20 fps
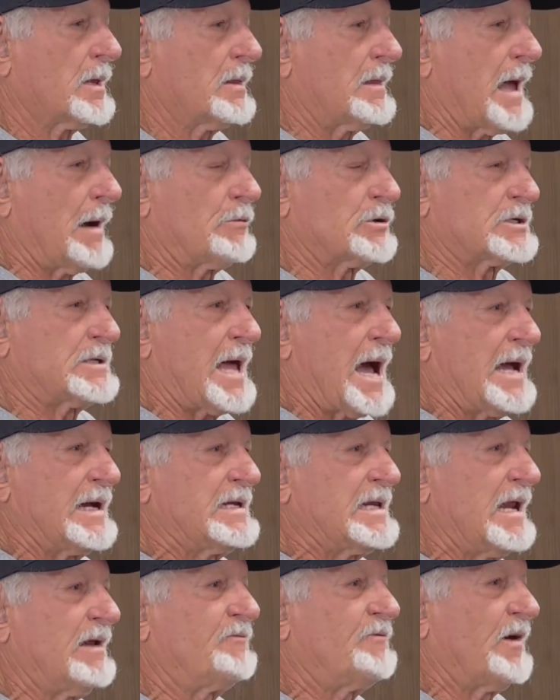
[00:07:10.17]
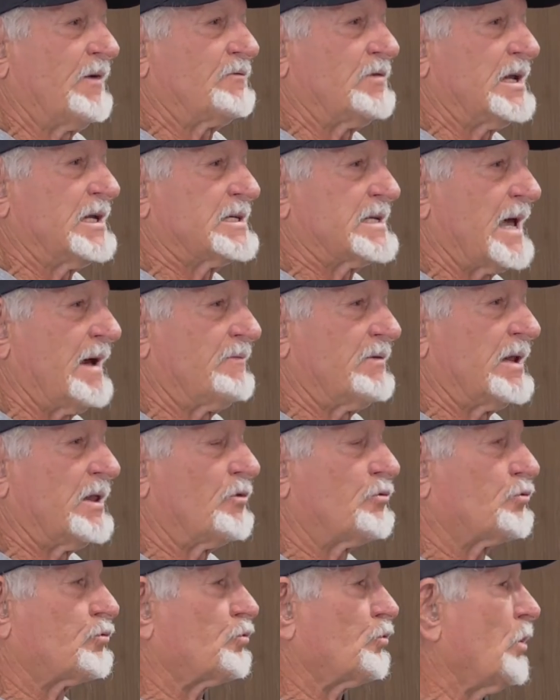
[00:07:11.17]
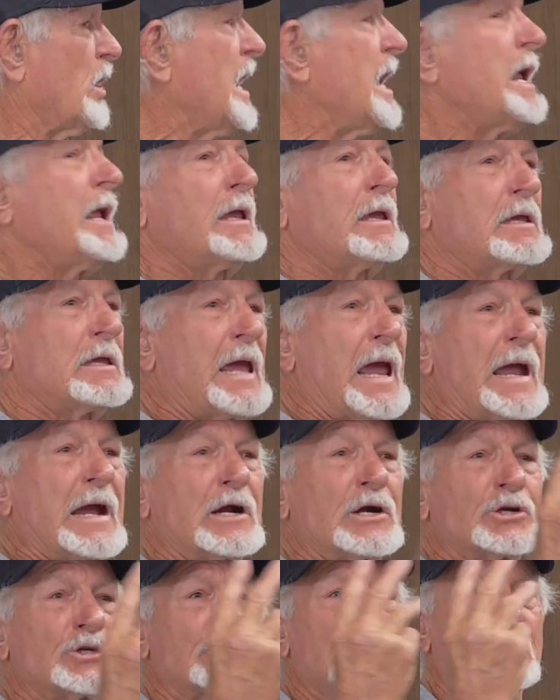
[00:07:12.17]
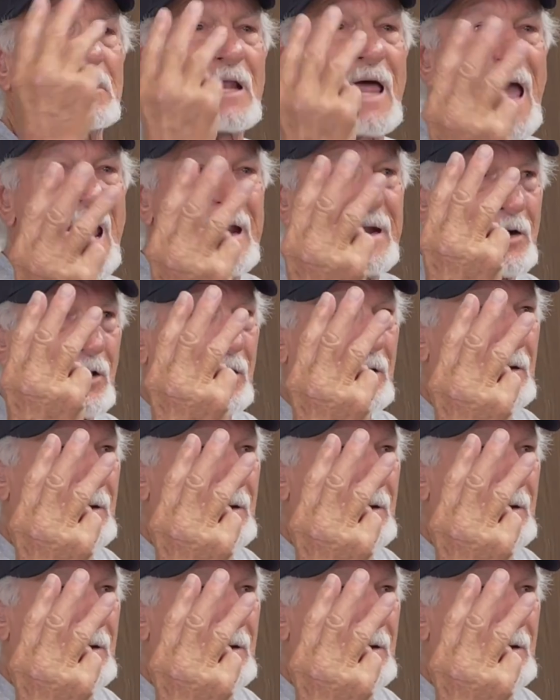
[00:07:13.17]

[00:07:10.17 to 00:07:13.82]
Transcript: That was 1957. 3 years later,